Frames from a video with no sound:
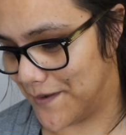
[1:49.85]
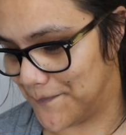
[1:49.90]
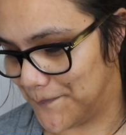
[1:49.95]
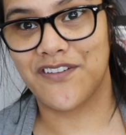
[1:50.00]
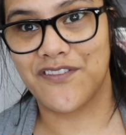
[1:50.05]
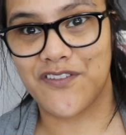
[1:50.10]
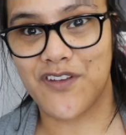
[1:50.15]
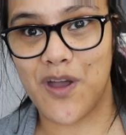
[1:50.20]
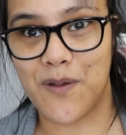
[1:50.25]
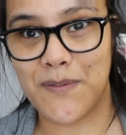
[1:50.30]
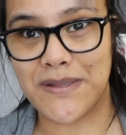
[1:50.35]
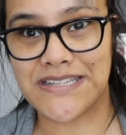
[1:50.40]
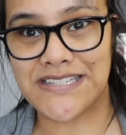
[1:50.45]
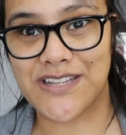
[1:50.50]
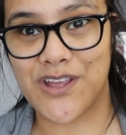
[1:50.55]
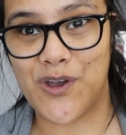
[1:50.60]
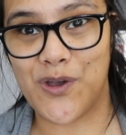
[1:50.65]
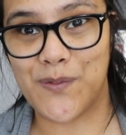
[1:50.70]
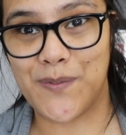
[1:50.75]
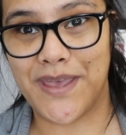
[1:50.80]
I've got my
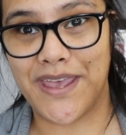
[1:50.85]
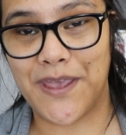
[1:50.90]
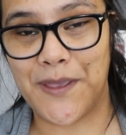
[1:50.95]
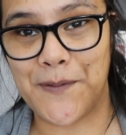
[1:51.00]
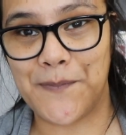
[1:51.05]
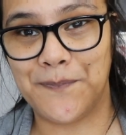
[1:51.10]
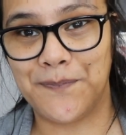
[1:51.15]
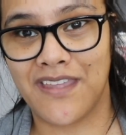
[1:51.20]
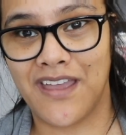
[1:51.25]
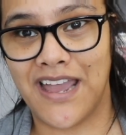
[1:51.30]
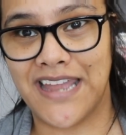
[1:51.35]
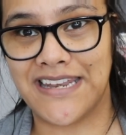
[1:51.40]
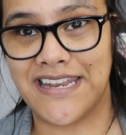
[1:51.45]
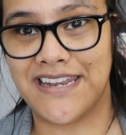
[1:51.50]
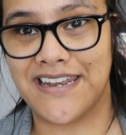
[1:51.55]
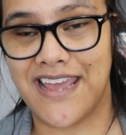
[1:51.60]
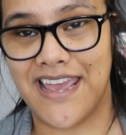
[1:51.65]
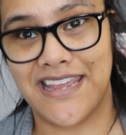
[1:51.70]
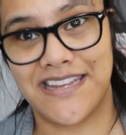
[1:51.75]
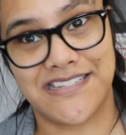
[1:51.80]
scoby, I
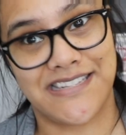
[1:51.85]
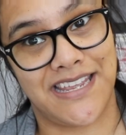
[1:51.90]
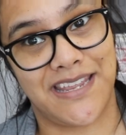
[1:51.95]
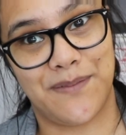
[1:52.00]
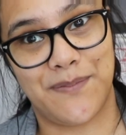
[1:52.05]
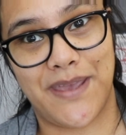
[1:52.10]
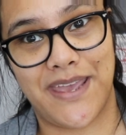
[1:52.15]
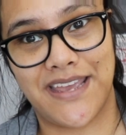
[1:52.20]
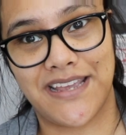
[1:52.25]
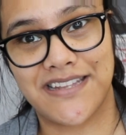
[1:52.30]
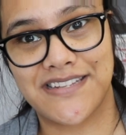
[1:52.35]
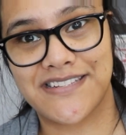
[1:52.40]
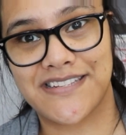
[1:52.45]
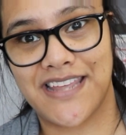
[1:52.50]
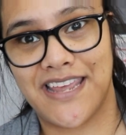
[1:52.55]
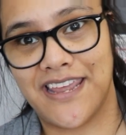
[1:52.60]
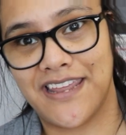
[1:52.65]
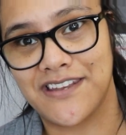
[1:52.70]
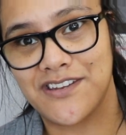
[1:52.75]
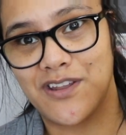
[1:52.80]
need 8 tea bags
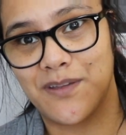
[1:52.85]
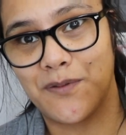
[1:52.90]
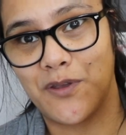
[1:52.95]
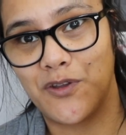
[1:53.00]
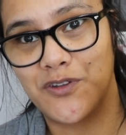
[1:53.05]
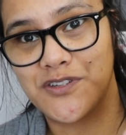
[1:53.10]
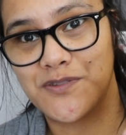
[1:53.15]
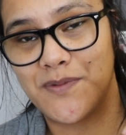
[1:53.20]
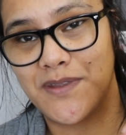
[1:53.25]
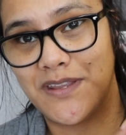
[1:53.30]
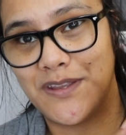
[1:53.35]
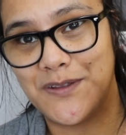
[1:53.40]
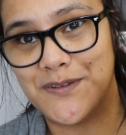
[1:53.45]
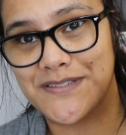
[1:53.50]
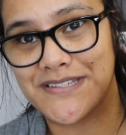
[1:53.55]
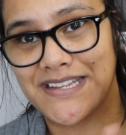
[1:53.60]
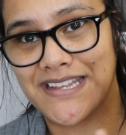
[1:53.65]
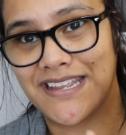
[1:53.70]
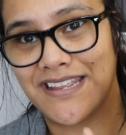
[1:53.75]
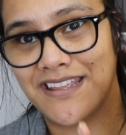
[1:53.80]
and I'm going to be
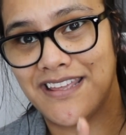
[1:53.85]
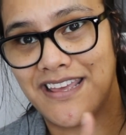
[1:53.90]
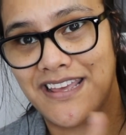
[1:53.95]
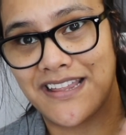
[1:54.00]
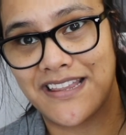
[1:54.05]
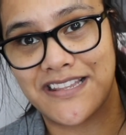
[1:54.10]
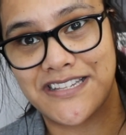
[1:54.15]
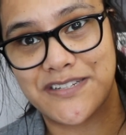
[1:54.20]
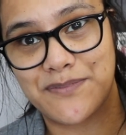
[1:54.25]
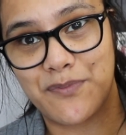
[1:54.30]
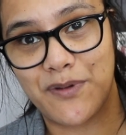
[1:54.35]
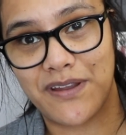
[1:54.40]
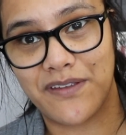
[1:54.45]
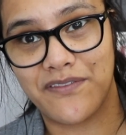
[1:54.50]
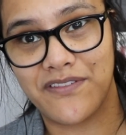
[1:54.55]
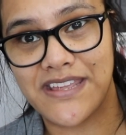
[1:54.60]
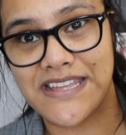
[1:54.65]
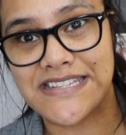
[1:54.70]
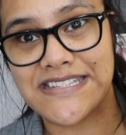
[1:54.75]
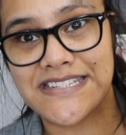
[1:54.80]
using English
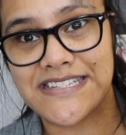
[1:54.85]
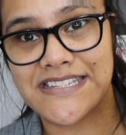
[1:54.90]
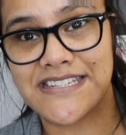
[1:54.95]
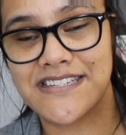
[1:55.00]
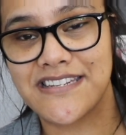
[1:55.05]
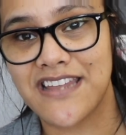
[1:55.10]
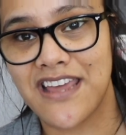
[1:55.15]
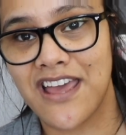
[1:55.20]
breakfast.